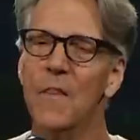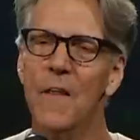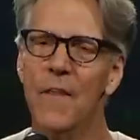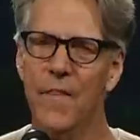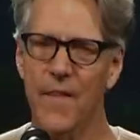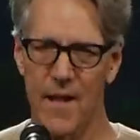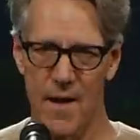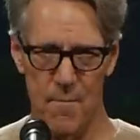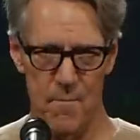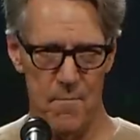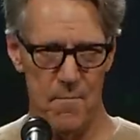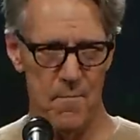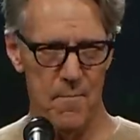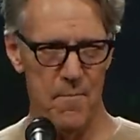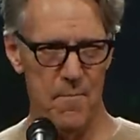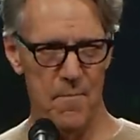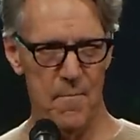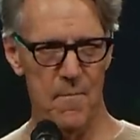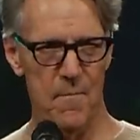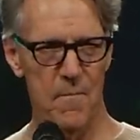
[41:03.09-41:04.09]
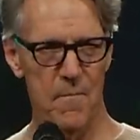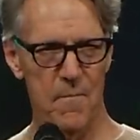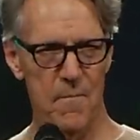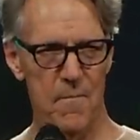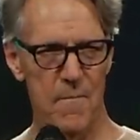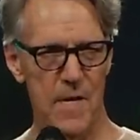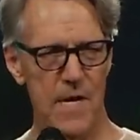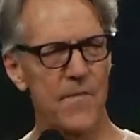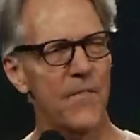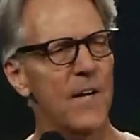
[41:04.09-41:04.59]
within them.
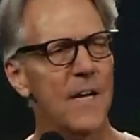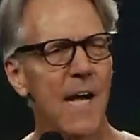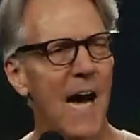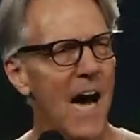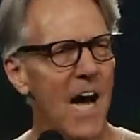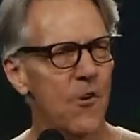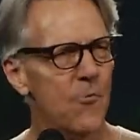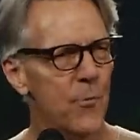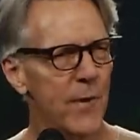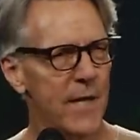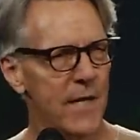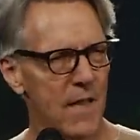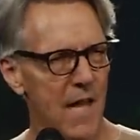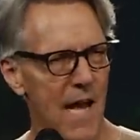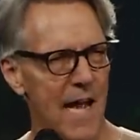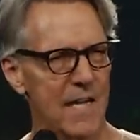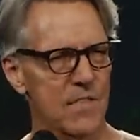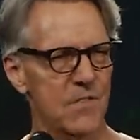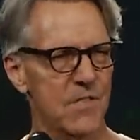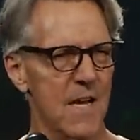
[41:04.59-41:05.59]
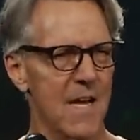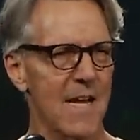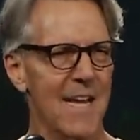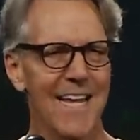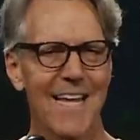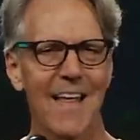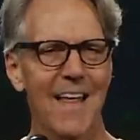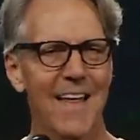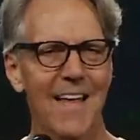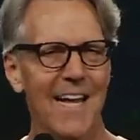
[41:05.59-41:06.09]
Even God realized
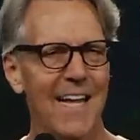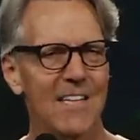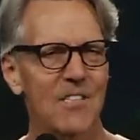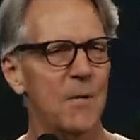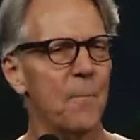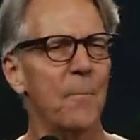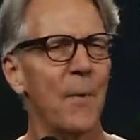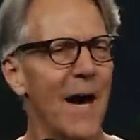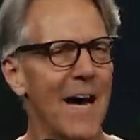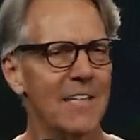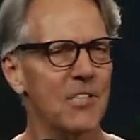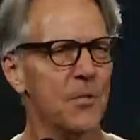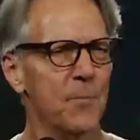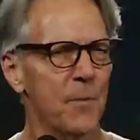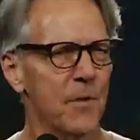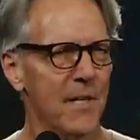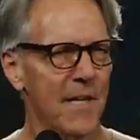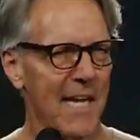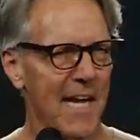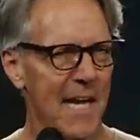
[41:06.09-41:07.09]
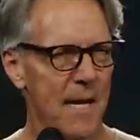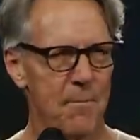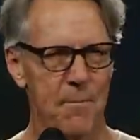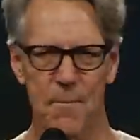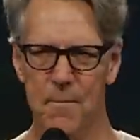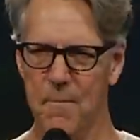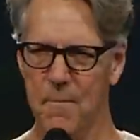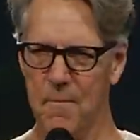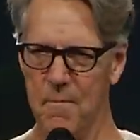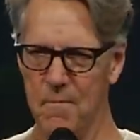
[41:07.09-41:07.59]
it's impossible to
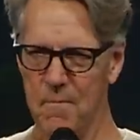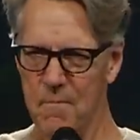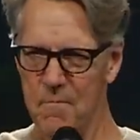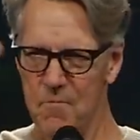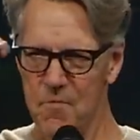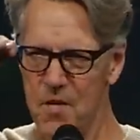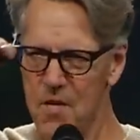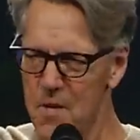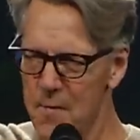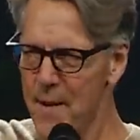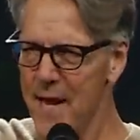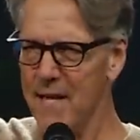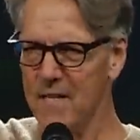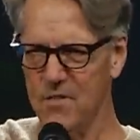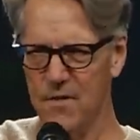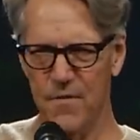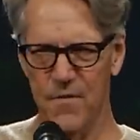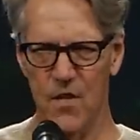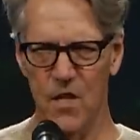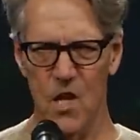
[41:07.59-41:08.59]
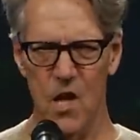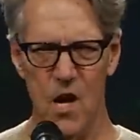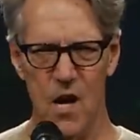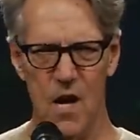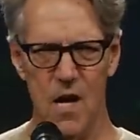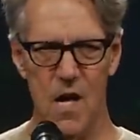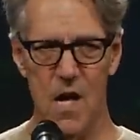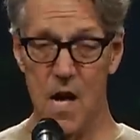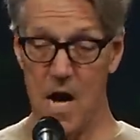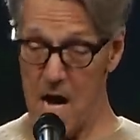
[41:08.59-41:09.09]
keep the demands of the
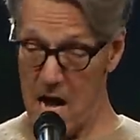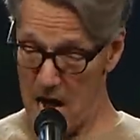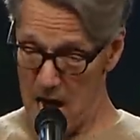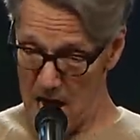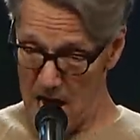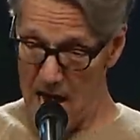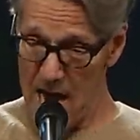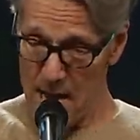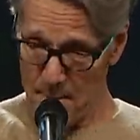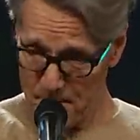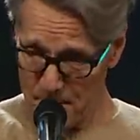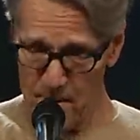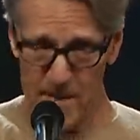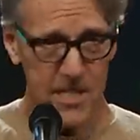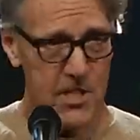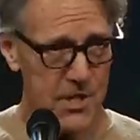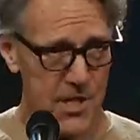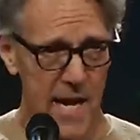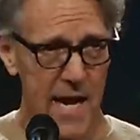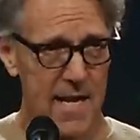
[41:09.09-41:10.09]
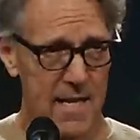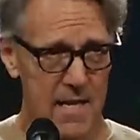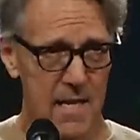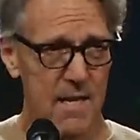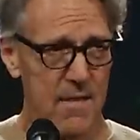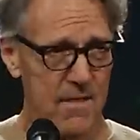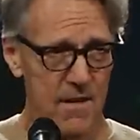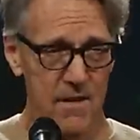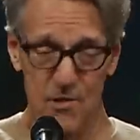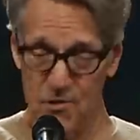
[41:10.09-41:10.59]
law. I
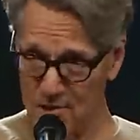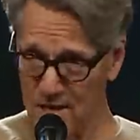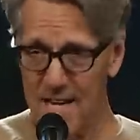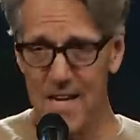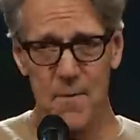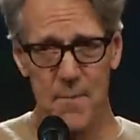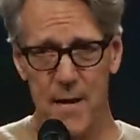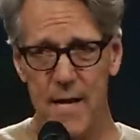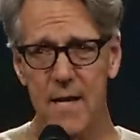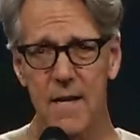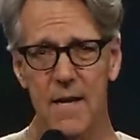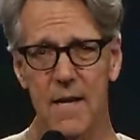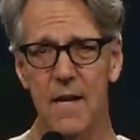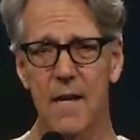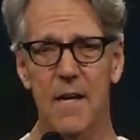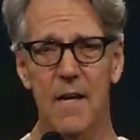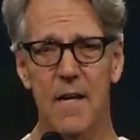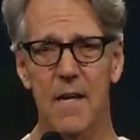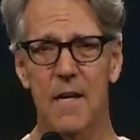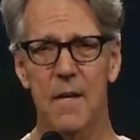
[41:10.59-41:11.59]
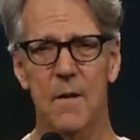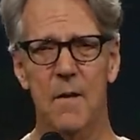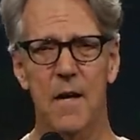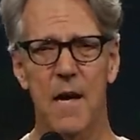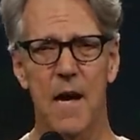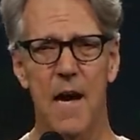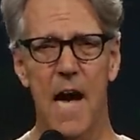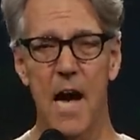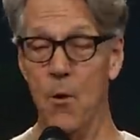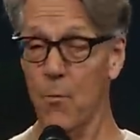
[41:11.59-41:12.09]
appreciate their sentiment.
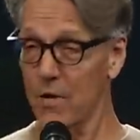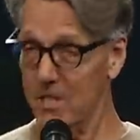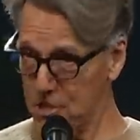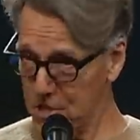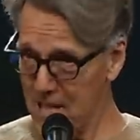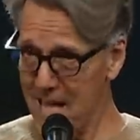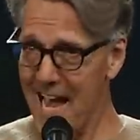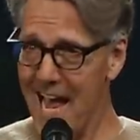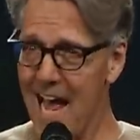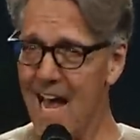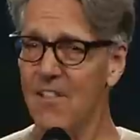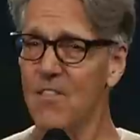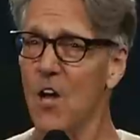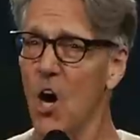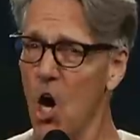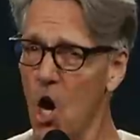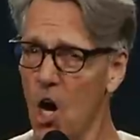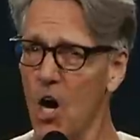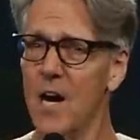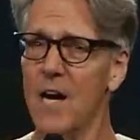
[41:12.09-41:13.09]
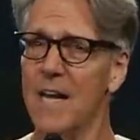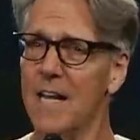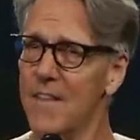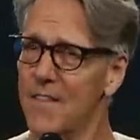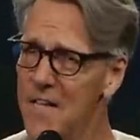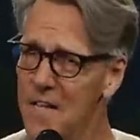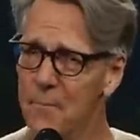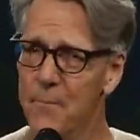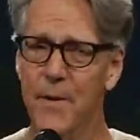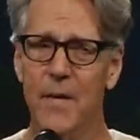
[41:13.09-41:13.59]
I wish they had the heart
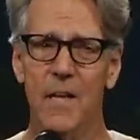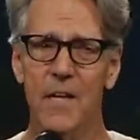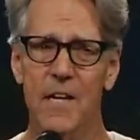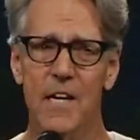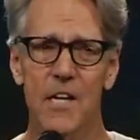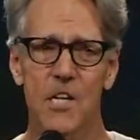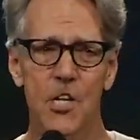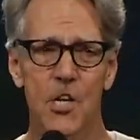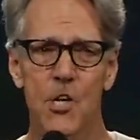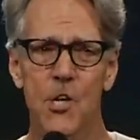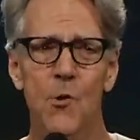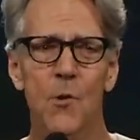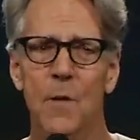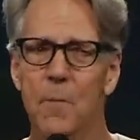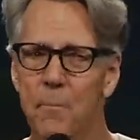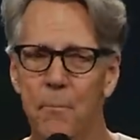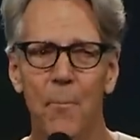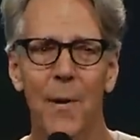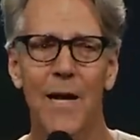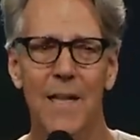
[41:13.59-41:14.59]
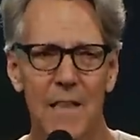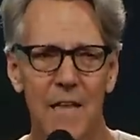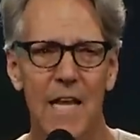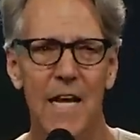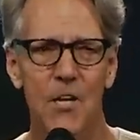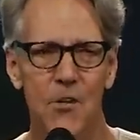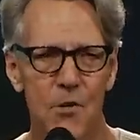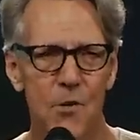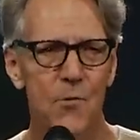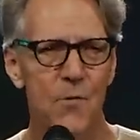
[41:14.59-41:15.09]
and the ability to do it, but
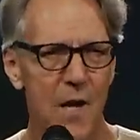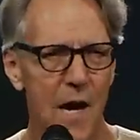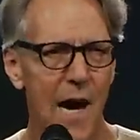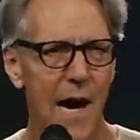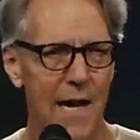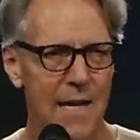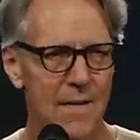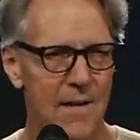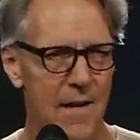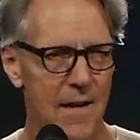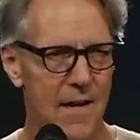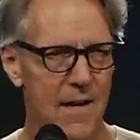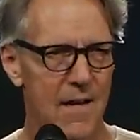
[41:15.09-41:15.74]
they do not.